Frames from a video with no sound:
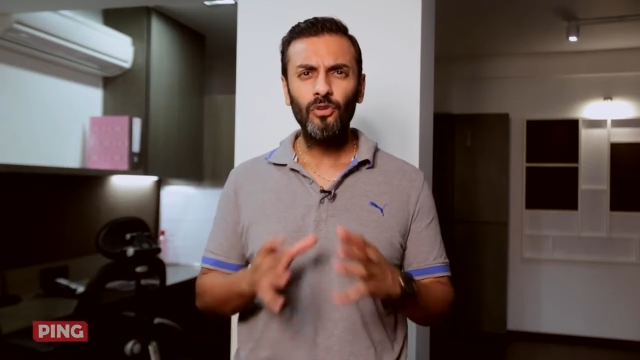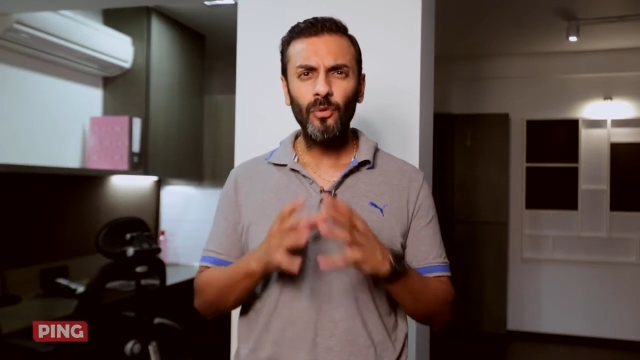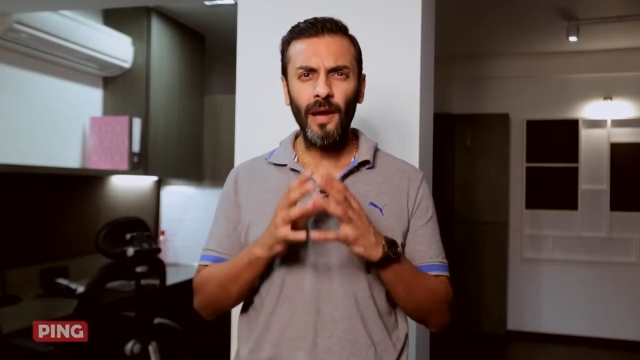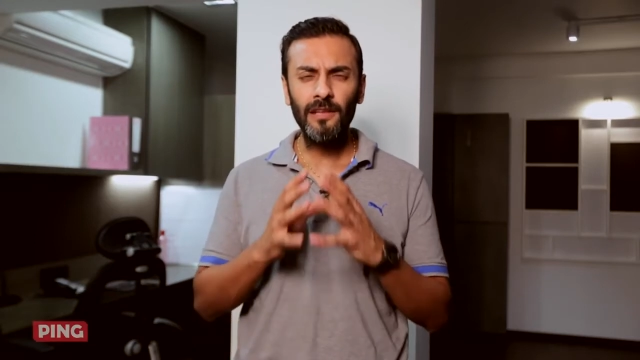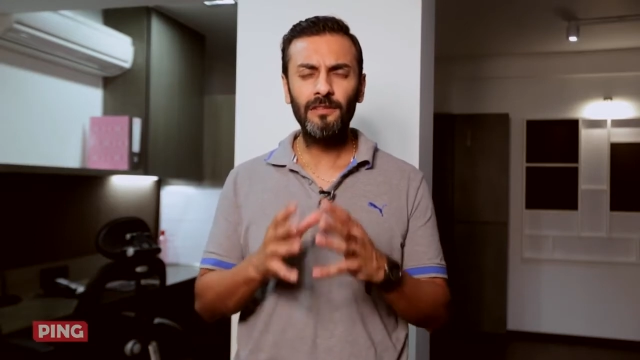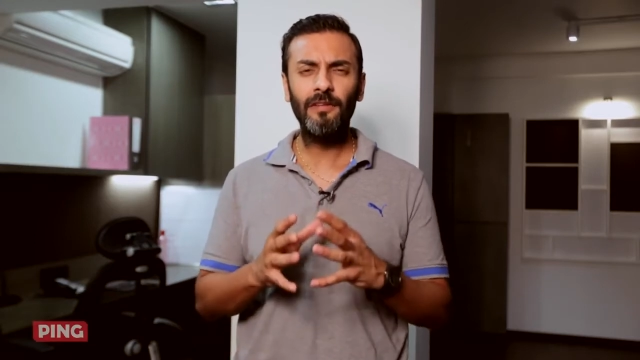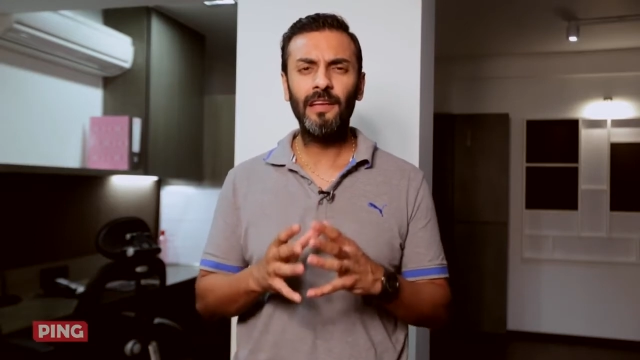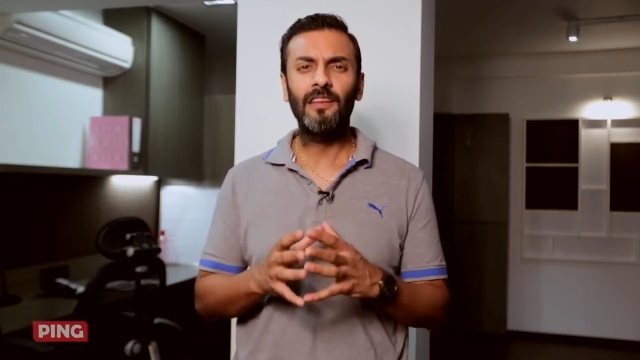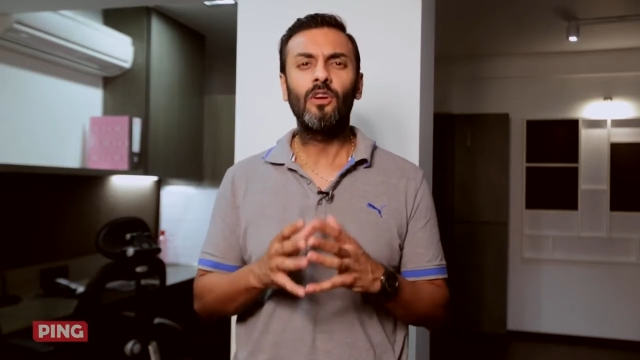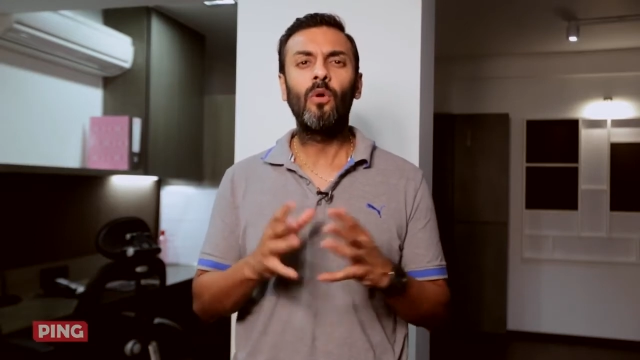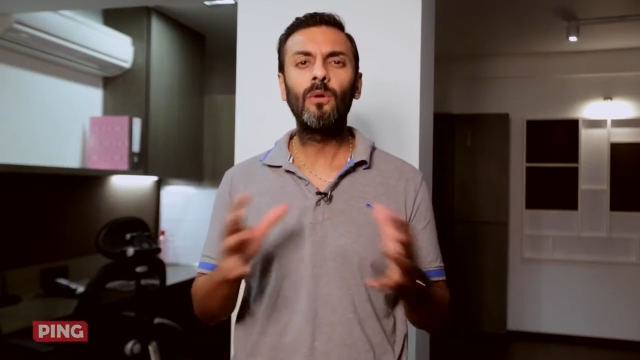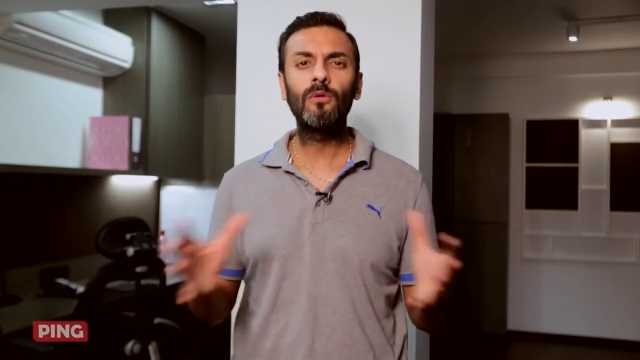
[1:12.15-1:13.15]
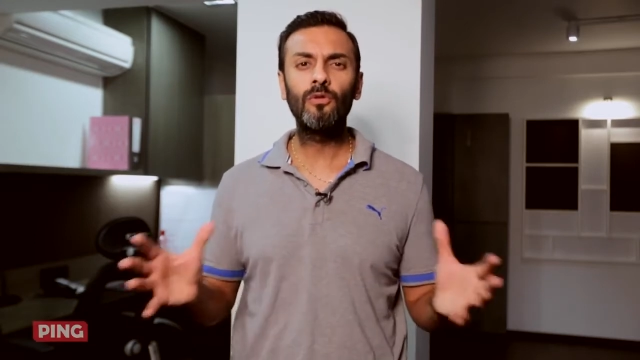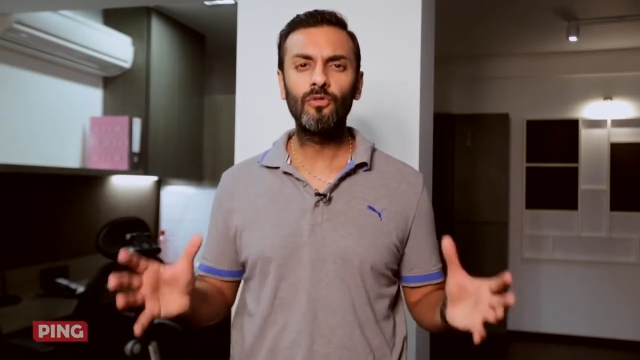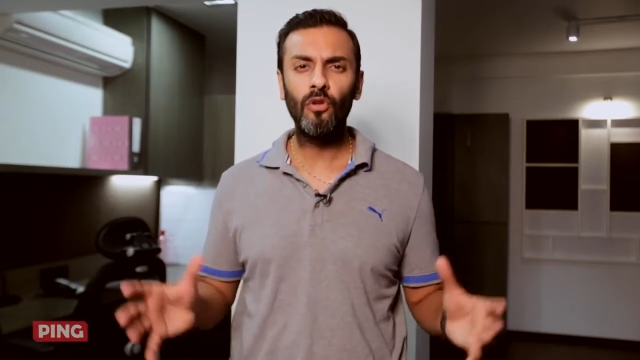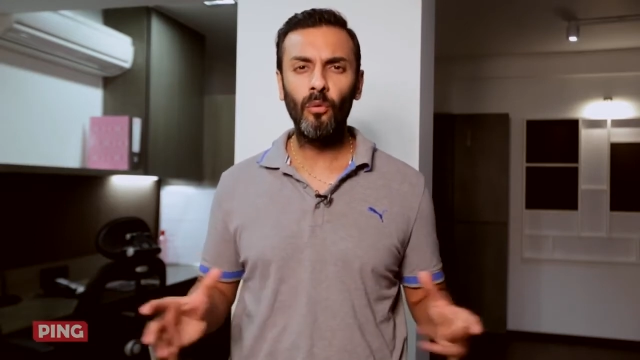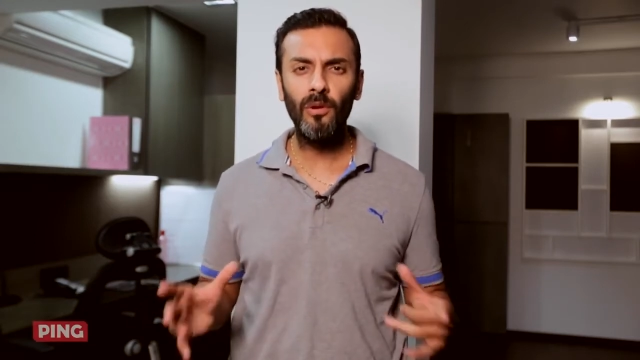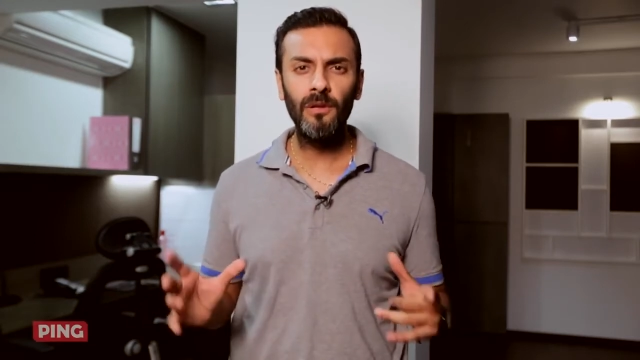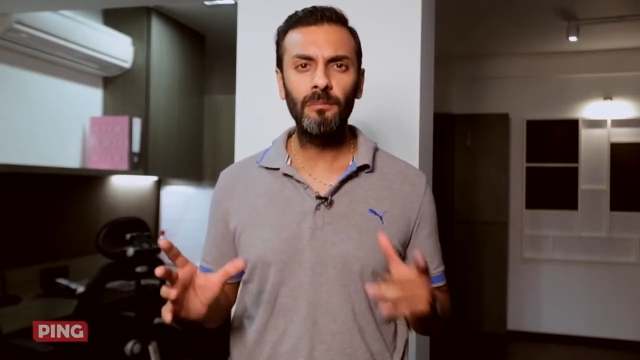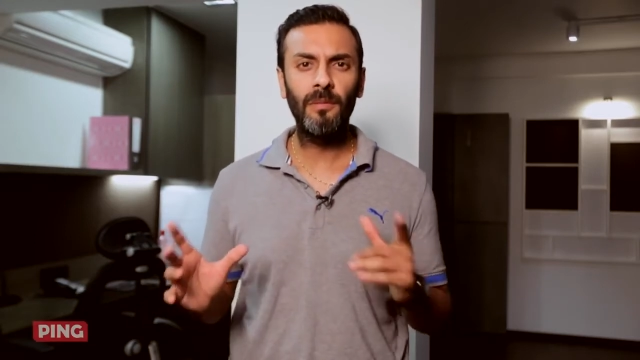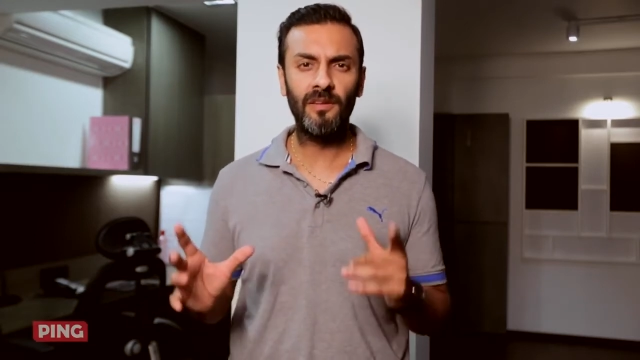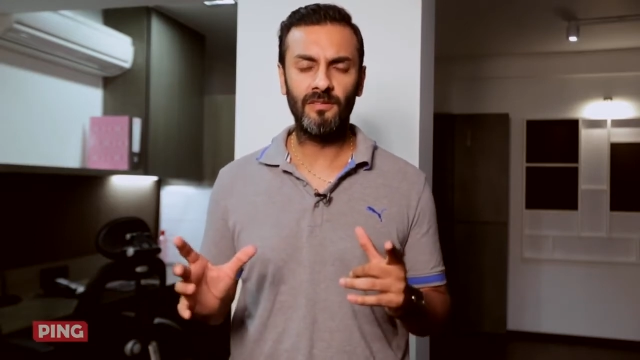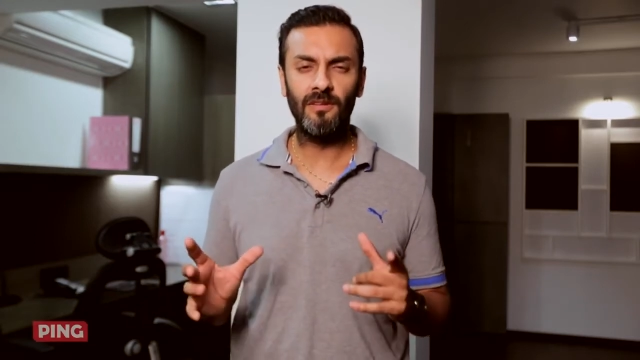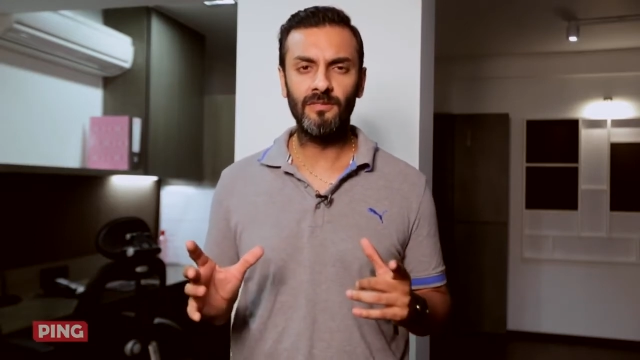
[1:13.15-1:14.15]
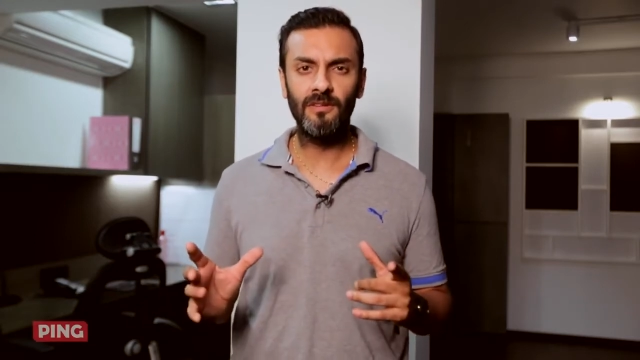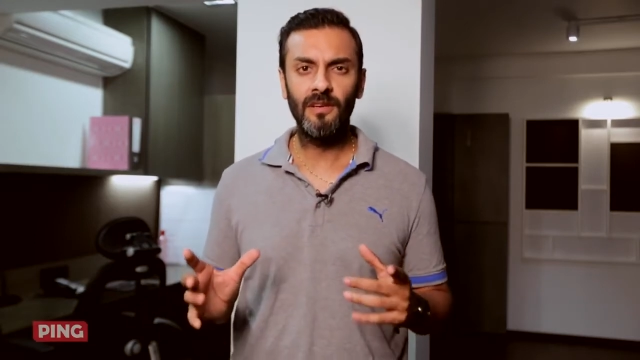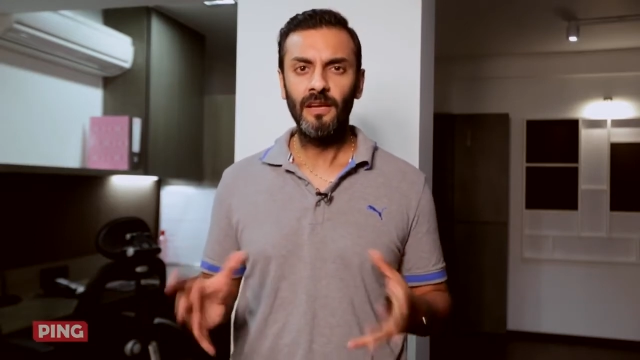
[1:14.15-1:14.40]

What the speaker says: to activating all those lower limb muscles.